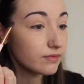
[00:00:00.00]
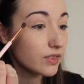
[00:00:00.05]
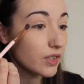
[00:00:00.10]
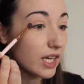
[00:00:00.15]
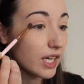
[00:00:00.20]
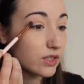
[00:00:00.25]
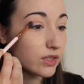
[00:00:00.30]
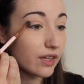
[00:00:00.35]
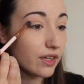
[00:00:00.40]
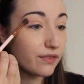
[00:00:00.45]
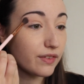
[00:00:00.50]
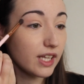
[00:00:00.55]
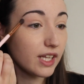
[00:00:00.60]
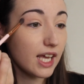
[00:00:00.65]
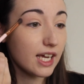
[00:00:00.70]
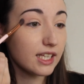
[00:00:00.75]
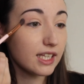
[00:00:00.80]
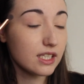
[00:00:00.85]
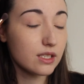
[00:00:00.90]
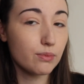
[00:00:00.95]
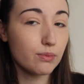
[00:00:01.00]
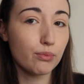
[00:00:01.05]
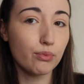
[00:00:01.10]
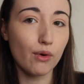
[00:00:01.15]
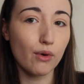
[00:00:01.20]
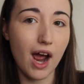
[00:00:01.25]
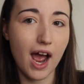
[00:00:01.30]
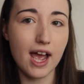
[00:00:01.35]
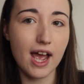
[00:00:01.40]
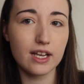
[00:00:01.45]
Okay, so I feel like this
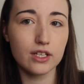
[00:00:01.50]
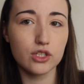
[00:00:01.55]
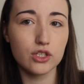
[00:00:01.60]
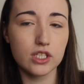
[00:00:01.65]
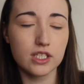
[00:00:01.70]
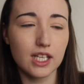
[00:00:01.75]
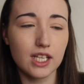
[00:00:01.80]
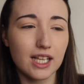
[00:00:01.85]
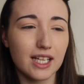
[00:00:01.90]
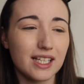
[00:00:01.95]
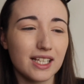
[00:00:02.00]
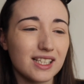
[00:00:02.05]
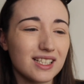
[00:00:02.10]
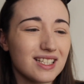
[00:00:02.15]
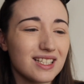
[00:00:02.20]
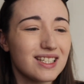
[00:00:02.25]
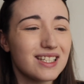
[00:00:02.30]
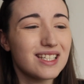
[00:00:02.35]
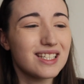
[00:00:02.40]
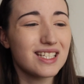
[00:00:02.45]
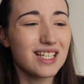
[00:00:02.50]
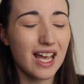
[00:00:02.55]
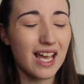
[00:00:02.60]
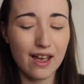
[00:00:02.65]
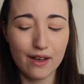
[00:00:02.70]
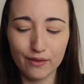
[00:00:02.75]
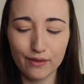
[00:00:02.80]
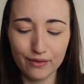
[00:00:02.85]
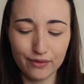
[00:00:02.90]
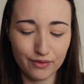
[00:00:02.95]
brush is a little
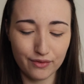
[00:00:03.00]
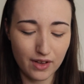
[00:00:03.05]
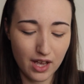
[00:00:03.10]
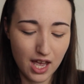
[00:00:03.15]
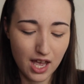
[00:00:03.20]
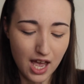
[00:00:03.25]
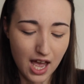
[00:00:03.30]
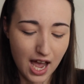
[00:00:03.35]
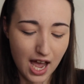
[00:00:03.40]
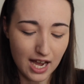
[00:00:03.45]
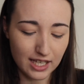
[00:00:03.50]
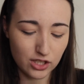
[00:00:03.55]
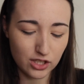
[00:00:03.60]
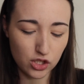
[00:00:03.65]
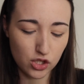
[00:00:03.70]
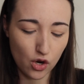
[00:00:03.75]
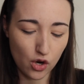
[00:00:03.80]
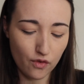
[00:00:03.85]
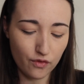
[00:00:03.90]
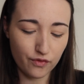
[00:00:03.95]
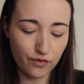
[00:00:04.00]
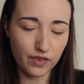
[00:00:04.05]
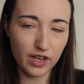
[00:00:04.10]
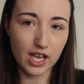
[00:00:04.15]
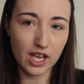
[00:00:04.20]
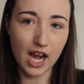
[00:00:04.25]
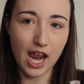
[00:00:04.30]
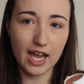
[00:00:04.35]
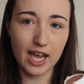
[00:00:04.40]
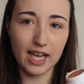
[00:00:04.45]
stiff. I don't
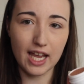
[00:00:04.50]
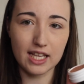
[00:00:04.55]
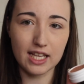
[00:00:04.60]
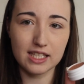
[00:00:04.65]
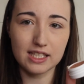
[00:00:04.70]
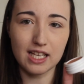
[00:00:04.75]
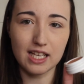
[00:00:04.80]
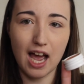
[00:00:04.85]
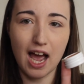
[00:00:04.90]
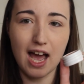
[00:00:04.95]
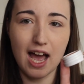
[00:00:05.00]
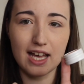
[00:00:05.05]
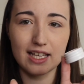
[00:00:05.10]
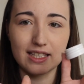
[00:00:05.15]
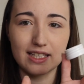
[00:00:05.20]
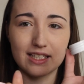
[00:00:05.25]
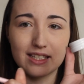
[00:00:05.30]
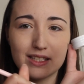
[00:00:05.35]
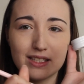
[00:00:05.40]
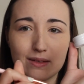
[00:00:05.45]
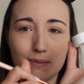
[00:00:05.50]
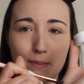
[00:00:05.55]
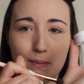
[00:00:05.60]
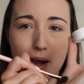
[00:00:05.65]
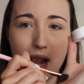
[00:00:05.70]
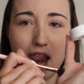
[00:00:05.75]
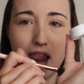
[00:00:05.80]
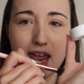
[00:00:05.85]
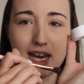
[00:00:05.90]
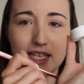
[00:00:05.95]
feel like it's as
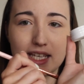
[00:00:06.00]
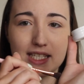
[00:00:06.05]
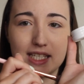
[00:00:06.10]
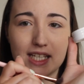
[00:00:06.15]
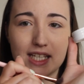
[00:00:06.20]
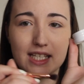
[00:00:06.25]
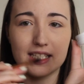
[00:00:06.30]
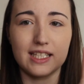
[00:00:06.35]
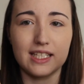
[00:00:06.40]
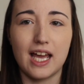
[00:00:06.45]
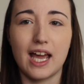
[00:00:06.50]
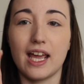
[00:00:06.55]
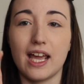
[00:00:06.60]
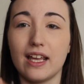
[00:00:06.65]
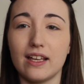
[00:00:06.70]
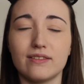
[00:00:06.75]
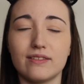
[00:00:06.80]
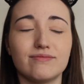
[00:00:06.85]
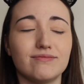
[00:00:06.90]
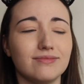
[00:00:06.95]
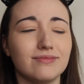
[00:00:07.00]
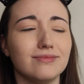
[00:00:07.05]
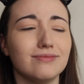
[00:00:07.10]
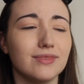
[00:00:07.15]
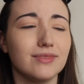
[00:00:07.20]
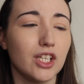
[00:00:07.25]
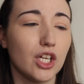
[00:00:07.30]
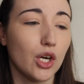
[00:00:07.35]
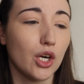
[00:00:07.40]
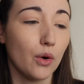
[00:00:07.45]
blendy as
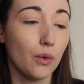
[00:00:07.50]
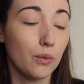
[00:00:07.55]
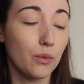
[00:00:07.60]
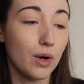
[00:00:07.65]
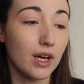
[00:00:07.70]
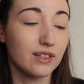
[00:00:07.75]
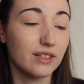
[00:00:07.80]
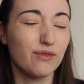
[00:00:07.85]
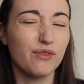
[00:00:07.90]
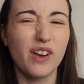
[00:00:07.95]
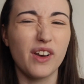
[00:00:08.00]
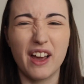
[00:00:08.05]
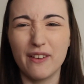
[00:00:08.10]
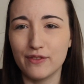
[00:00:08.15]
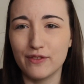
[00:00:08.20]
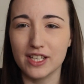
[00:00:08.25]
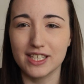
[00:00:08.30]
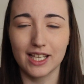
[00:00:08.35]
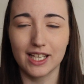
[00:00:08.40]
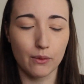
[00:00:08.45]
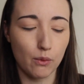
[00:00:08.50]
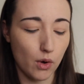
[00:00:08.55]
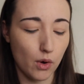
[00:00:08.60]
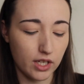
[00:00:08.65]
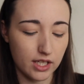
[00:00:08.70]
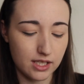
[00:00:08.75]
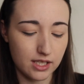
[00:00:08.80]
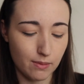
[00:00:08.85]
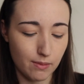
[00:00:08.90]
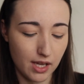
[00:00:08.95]
and fluffy as I
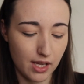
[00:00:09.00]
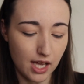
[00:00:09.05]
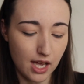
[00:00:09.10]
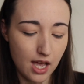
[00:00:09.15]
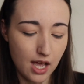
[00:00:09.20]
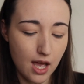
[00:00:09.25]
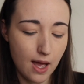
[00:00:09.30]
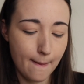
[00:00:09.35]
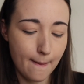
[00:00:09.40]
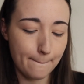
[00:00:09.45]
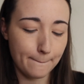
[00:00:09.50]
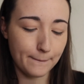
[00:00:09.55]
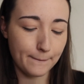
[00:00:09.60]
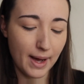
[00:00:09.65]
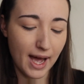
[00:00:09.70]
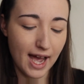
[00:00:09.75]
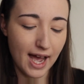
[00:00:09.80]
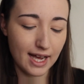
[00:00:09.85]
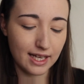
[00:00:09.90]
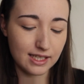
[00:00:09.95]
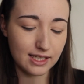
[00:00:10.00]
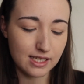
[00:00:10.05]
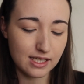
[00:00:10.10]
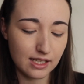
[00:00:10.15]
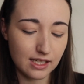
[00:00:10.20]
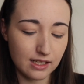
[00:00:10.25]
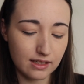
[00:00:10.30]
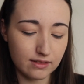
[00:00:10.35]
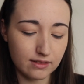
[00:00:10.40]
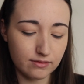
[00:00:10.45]
want it to be. But
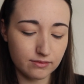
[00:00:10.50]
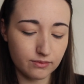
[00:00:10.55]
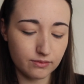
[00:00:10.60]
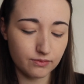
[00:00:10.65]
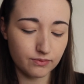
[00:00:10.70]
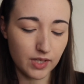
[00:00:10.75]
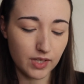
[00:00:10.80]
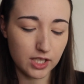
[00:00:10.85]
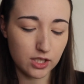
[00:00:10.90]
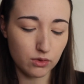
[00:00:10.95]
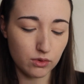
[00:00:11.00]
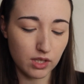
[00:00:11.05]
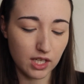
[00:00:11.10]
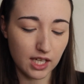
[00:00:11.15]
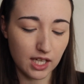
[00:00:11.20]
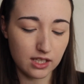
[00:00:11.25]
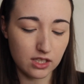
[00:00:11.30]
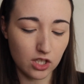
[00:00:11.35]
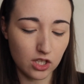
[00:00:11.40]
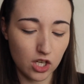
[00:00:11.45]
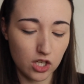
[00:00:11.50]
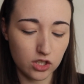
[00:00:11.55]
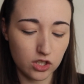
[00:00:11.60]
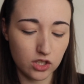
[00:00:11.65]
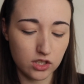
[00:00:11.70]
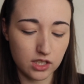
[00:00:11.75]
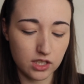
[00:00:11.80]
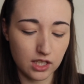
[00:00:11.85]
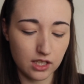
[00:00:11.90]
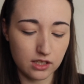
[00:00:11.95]
I do think it's good
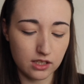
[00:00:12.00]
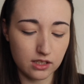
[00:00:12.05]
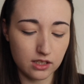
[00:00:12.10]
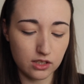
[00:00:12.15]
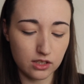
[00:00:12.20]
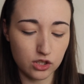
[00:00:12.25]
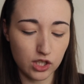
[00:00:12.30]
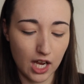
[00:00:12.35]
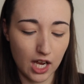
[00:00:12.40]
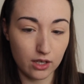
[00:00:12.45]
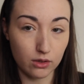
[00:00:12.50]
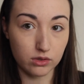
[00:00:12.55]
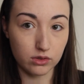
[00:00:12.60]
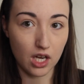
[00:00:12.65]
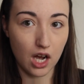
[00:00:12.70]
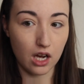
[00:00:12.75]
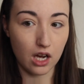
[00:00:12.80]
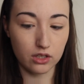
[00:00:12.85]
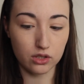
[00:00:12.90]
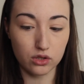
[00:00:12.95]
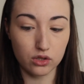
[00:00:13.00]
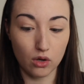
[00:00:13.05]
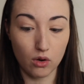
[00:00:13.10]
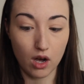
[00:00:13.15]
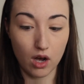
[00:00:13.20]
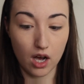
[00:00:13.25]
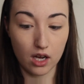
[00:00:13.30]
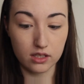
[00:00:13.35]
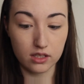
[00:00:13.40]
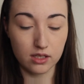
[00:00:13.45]
because these shadows are so
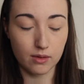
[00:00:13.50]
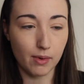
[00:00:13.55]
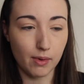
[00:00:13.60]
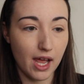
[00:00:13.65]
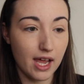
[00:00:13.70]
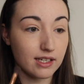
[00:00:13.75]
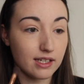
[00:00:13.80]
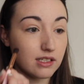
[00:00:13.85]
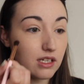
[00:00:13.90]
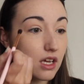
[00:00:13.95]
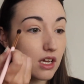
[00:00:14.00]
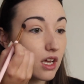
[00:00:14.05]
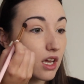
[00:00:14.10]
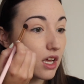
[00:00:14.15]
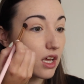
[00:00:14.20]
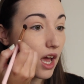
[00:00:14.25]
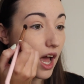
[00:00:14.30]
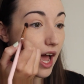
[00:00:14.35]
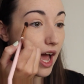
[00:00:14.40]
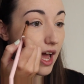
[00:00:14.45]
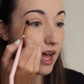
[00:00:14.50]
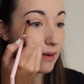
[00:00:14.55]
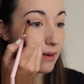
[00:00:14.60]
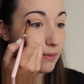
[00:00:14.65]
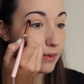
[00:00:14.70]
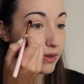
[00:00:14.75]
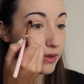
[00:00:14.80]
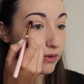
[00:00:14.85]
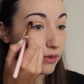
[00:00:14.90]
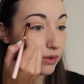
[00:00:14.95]
hard to blend
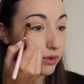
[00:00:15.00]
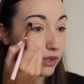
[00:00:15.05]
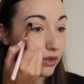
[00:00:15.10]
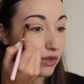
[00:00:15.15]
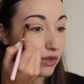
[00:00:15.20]
through the